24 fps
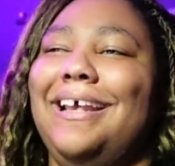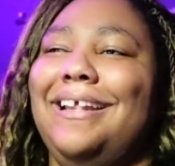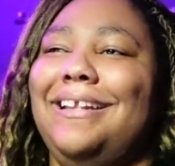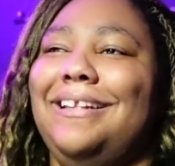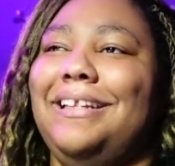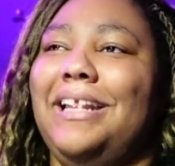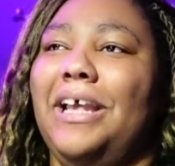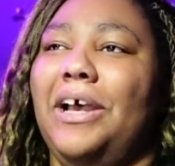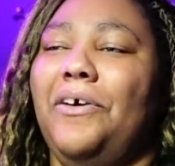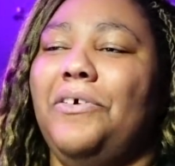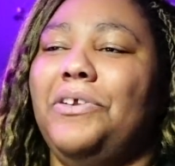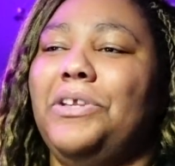
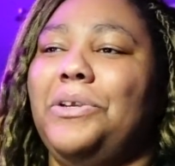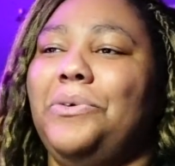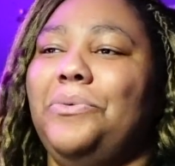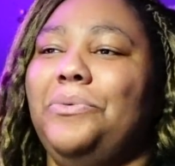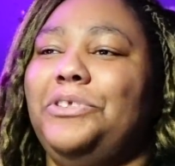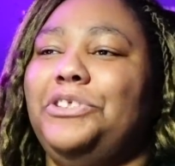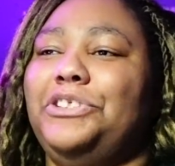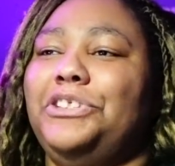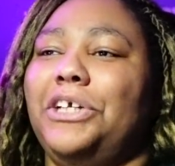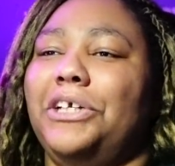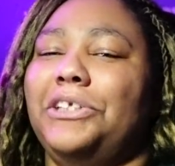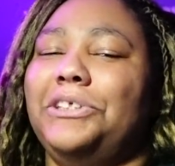No, you
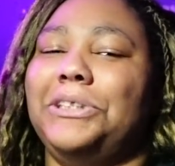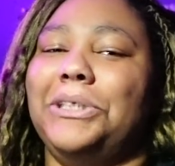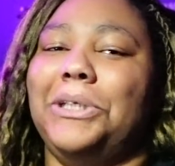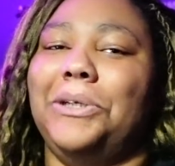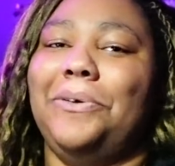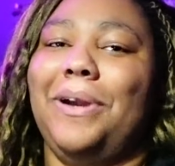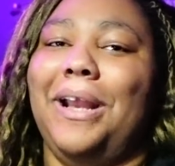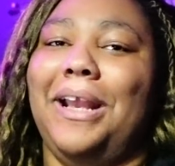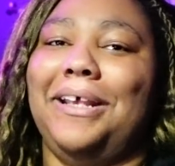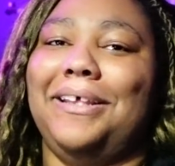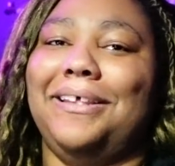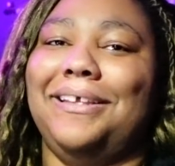judge
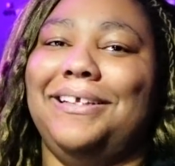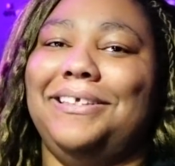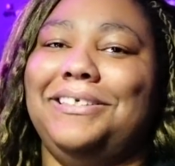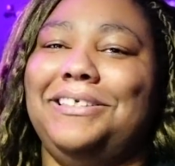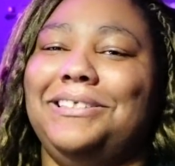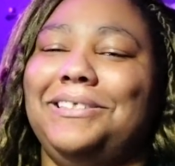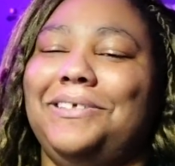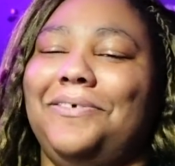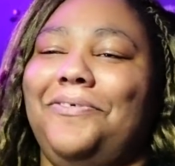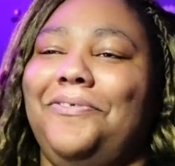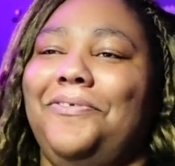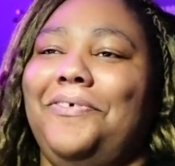correctly.
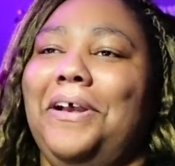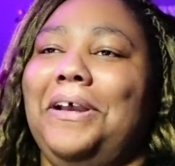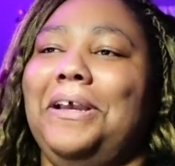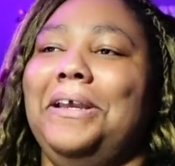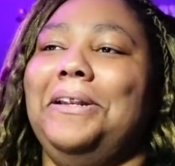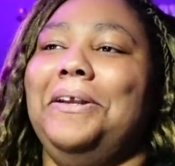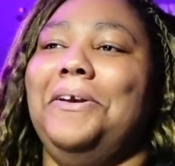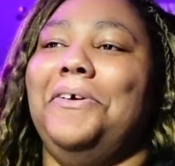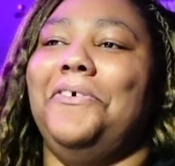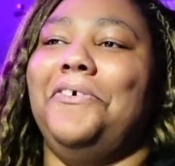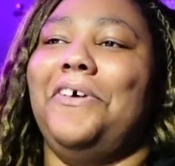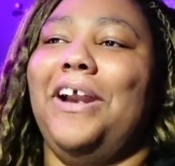She's a
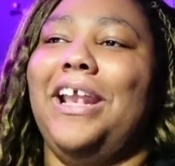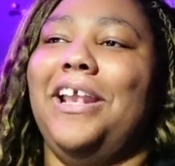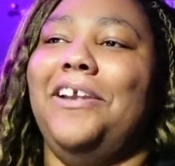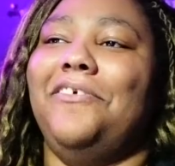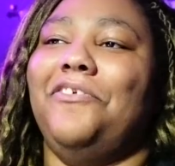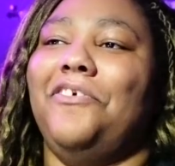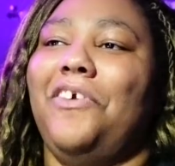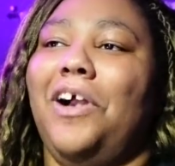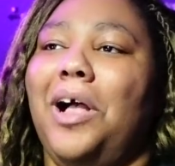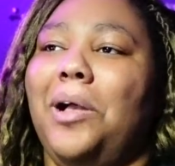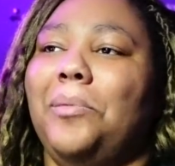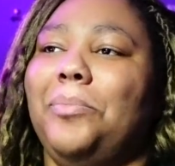fucking
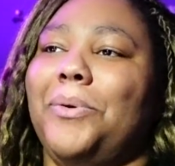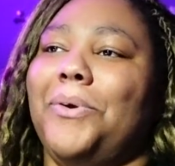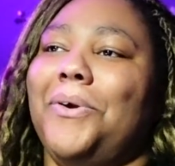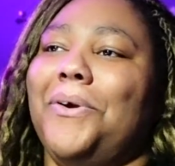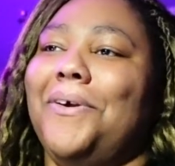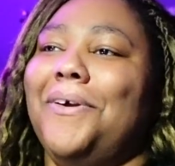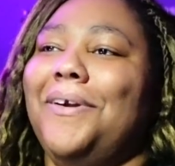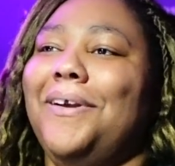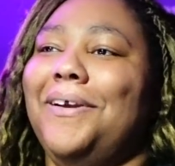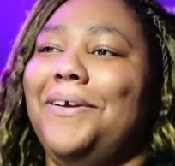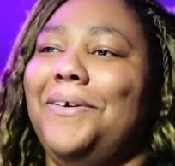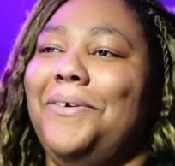grave
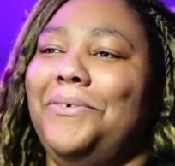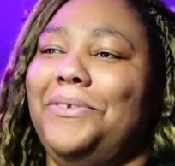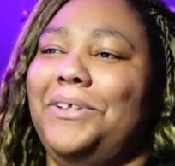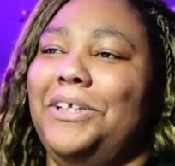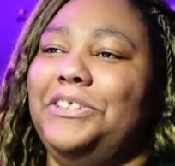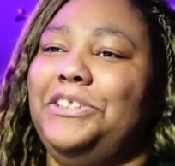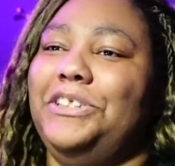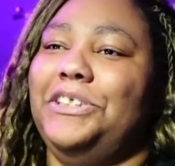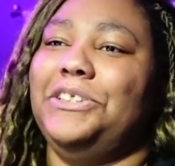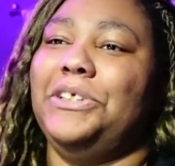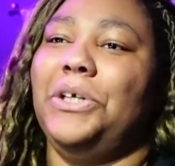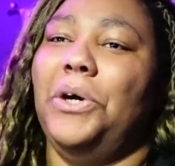robber who
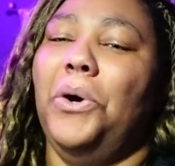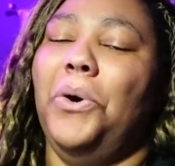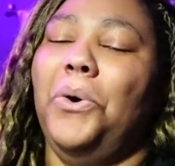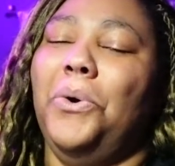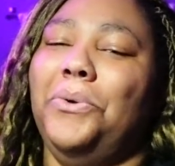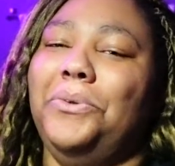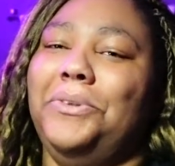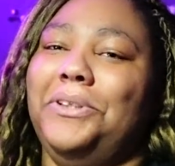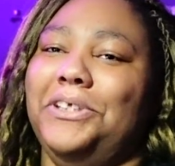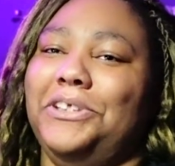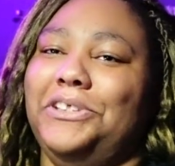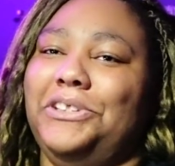thinks she's
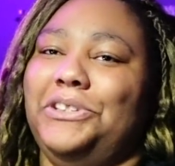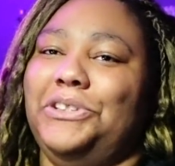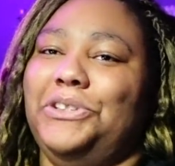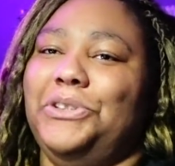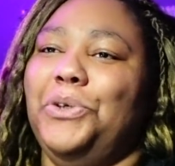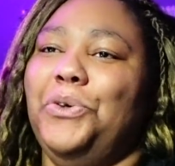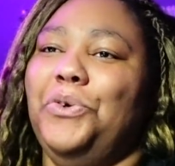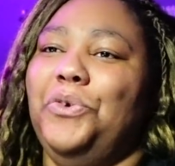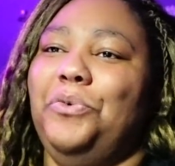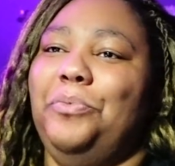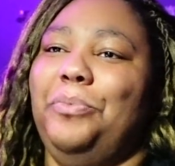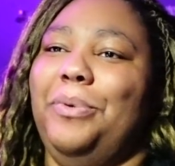owed this
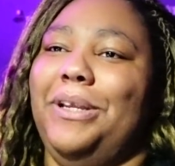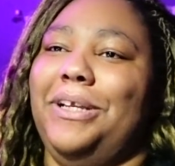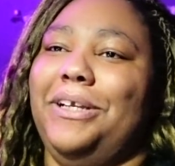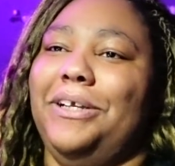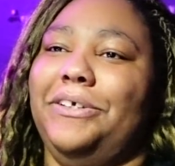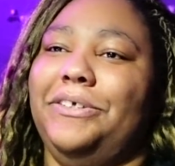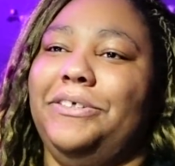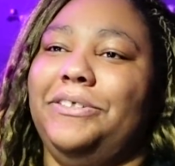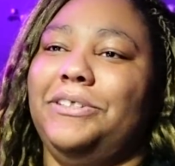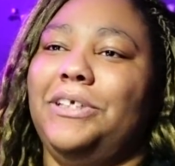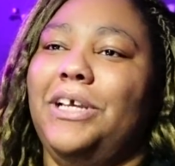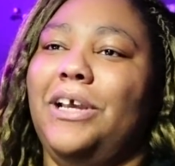suit
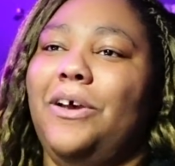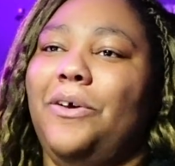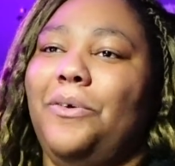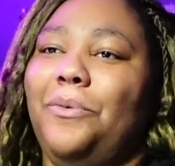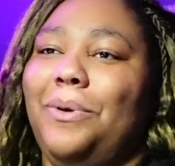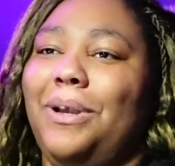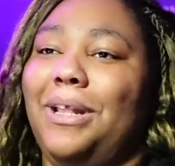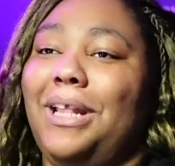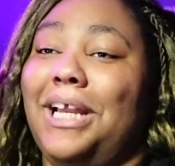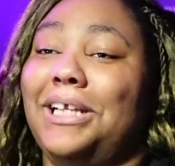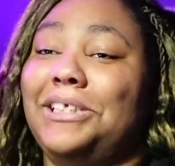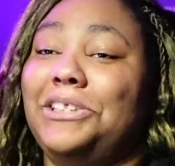because,
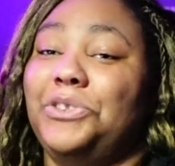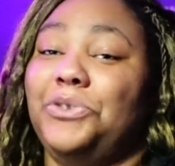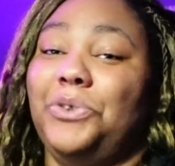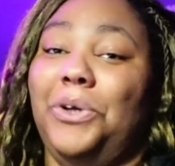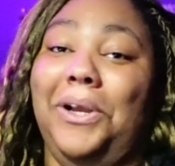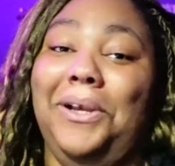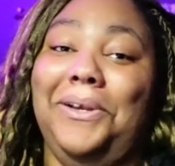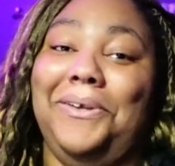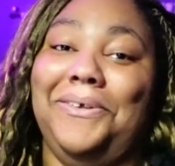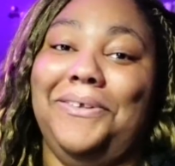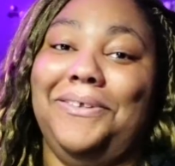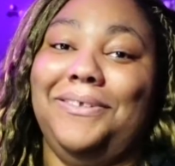well, I
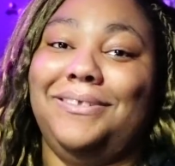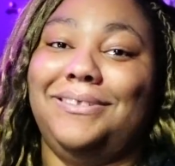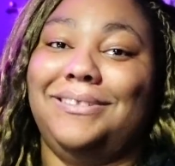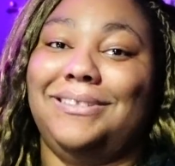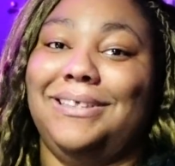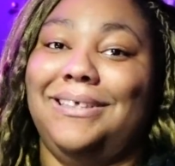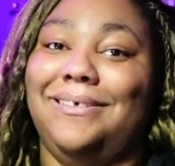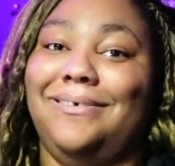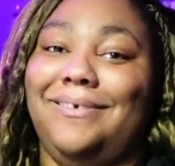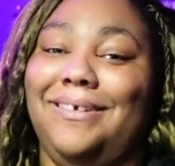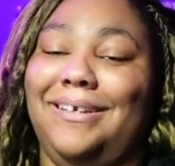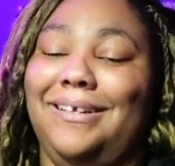struggled,
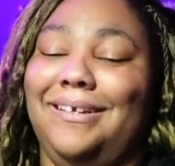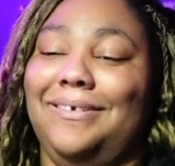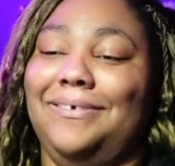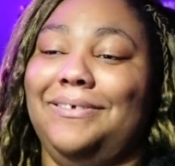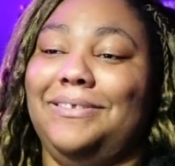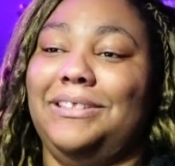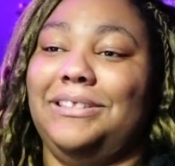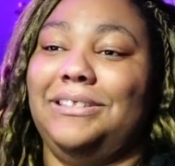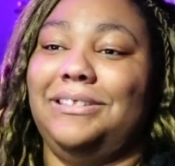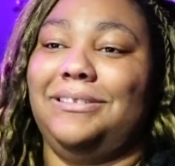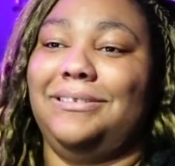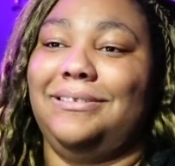so you know,
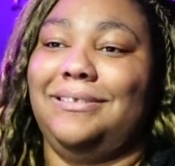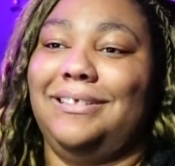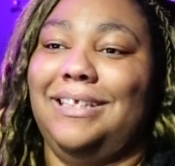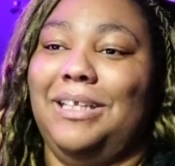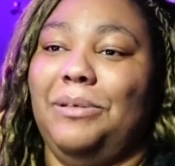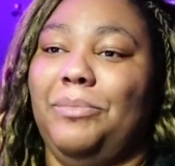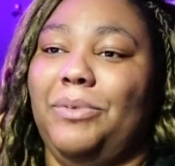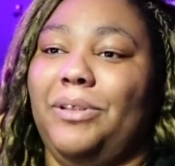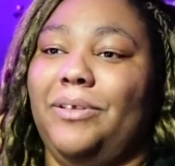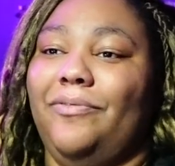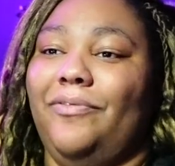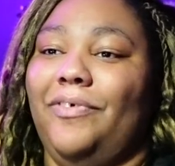just
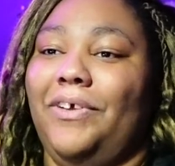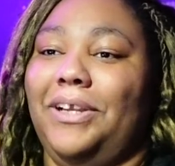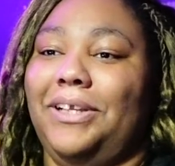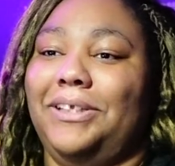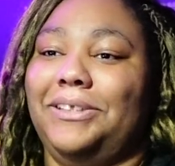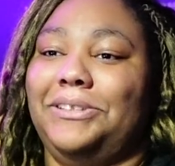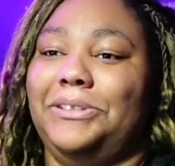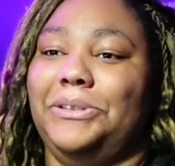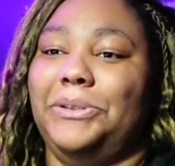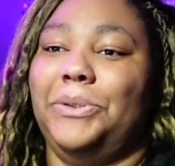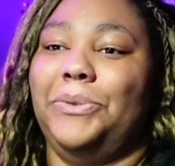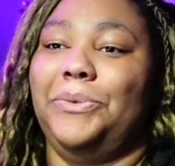give me the
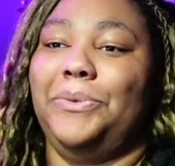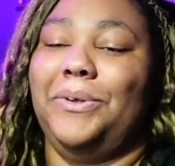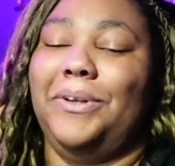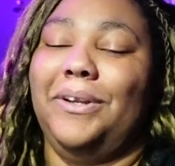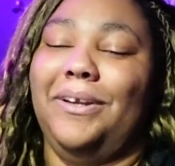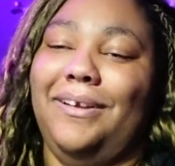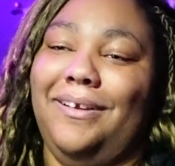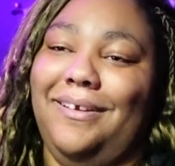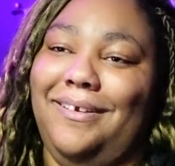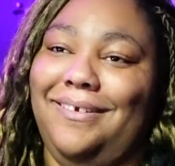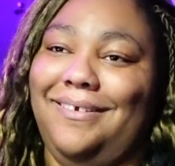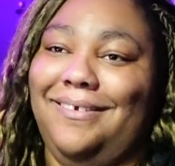fucking suit
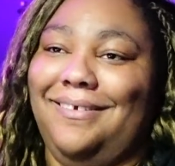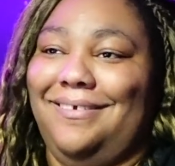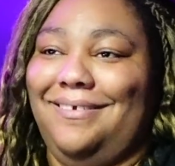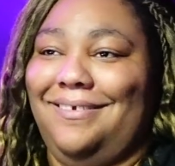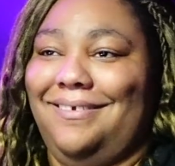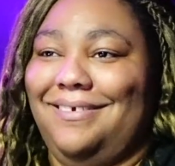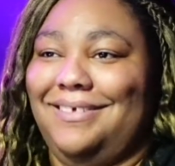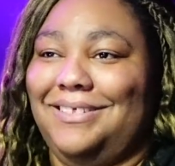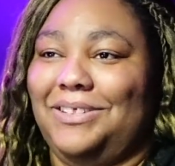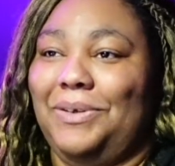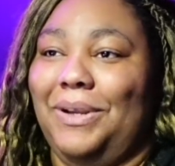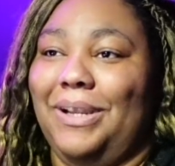
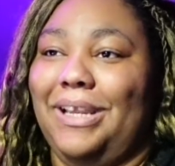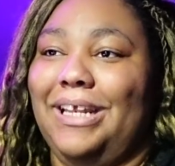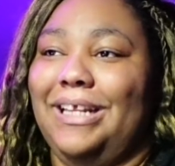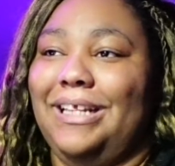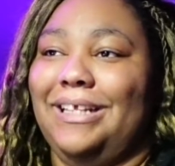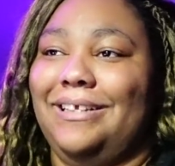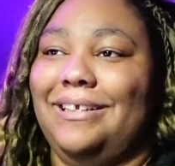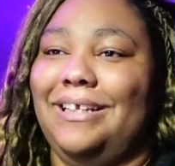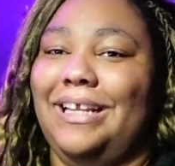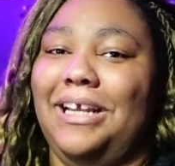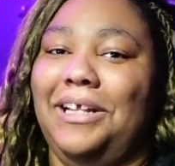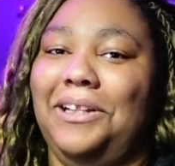so I
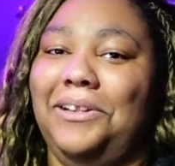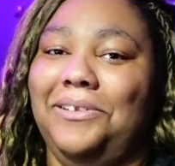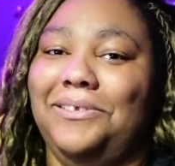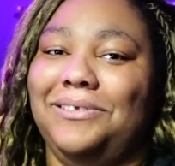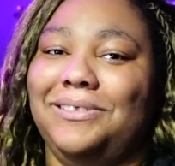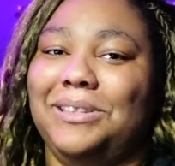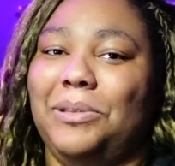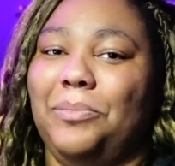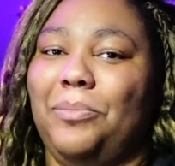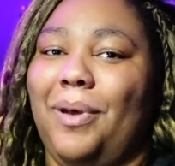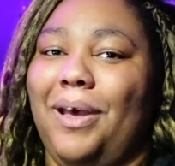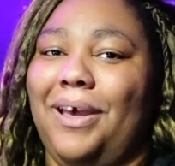can kill
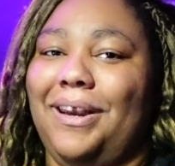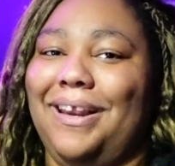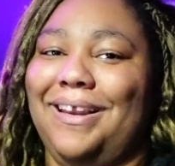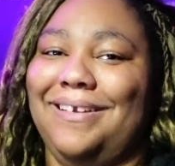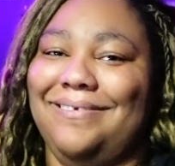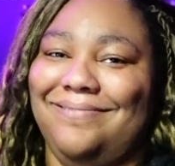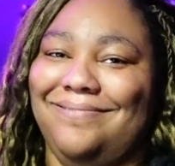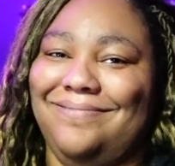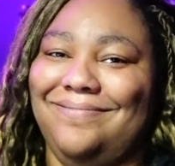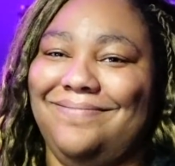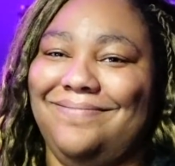somebody.